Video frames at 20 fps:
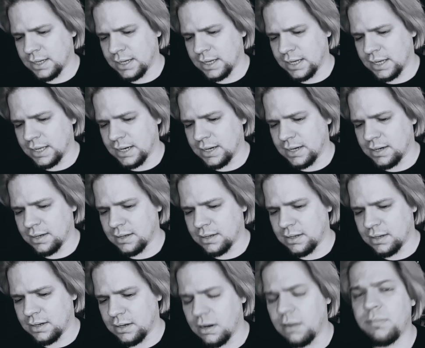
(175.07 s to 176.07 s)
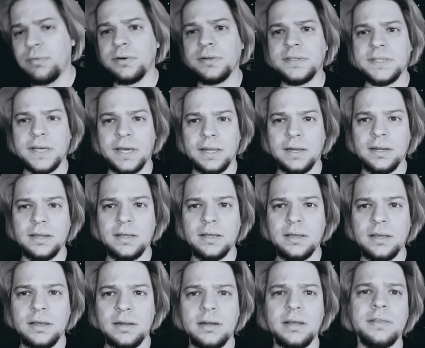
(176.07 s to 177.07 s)
And number 10,
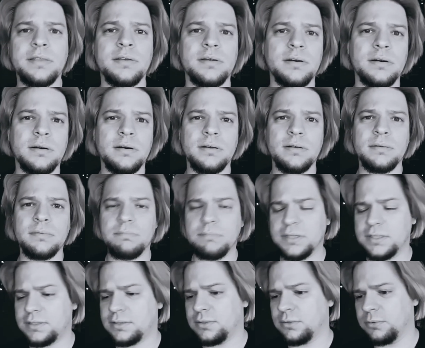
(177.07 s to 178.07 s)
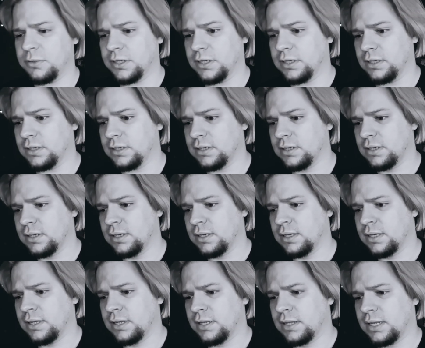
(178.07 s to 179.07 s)
another mystery
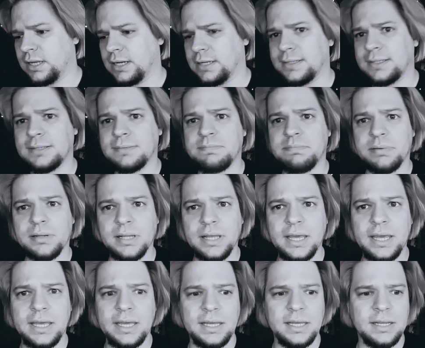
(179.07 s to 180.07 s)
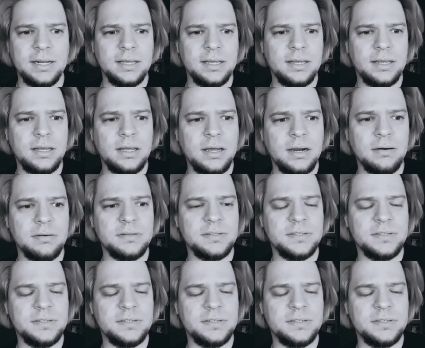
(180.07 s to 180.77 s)
that has plagued our